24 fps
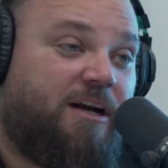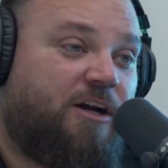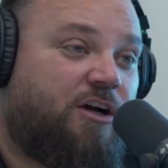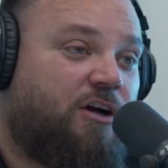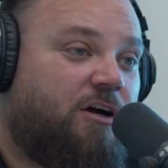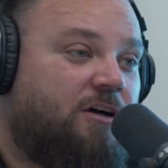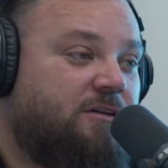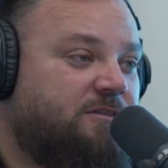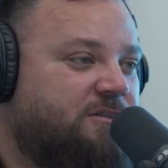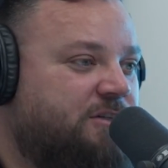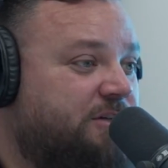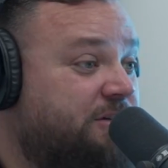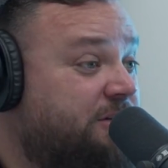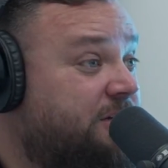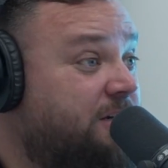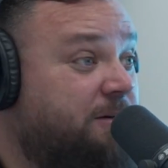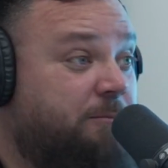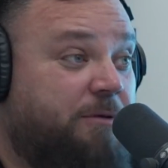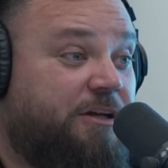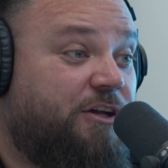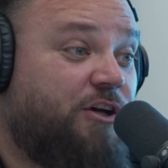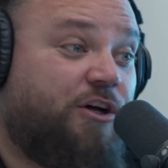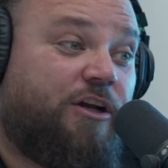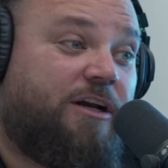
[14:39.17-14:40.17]
Credit cards aren't going
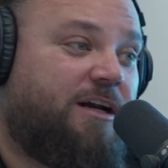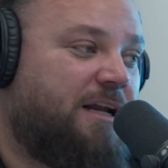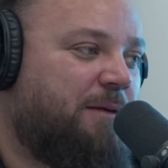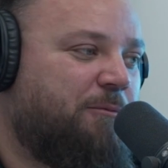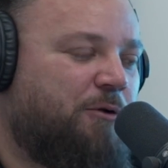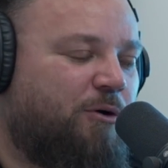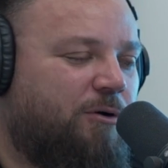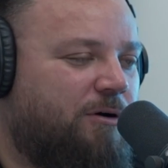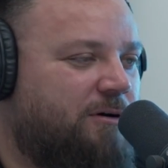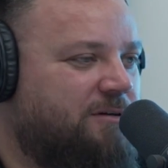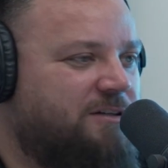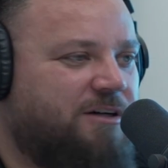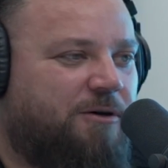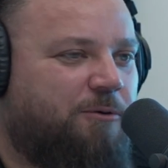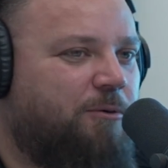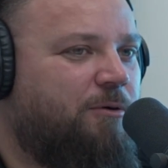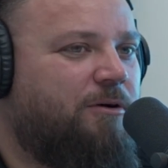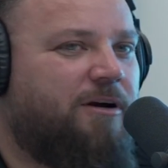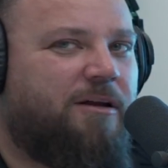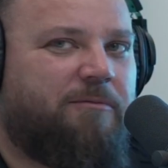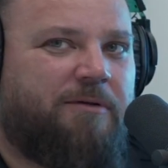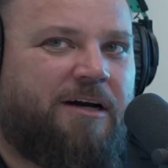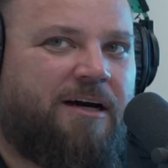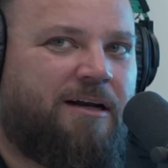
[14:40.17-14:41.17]
to be good anymore. Don't
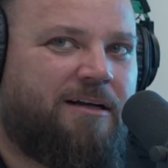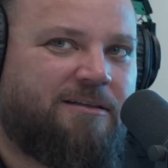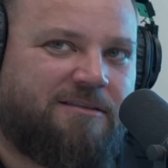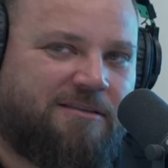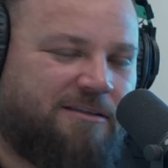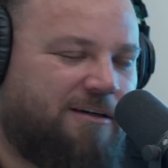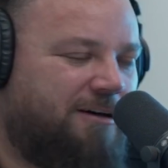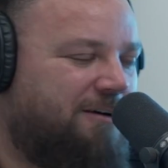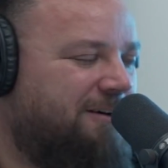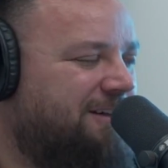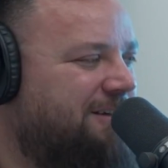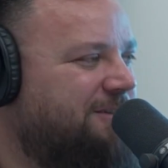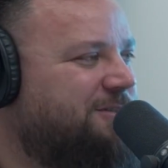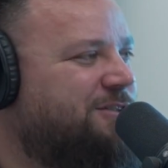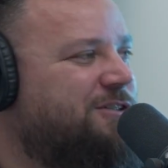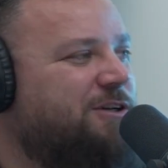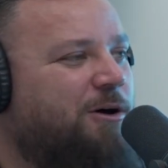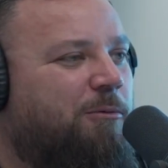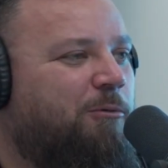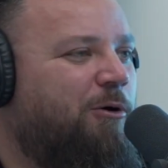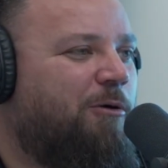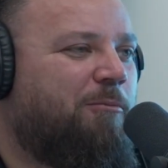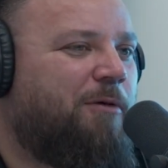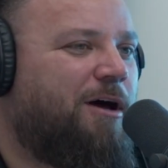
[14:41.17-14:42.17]
worry about it. So there's
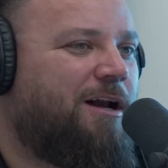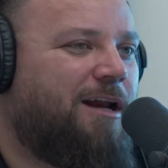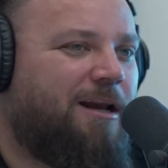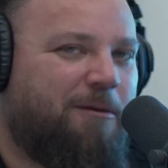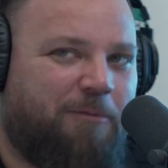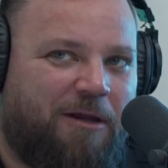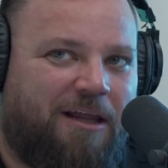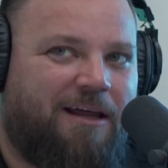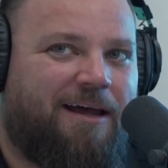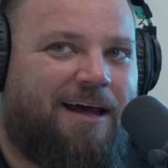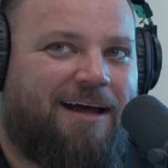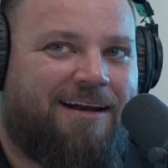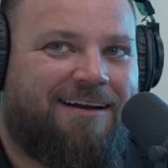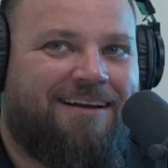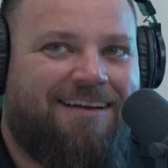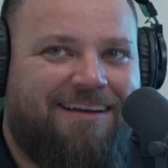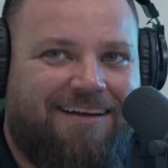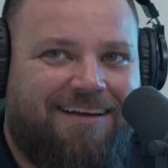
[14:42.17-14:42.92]
no more money to be had.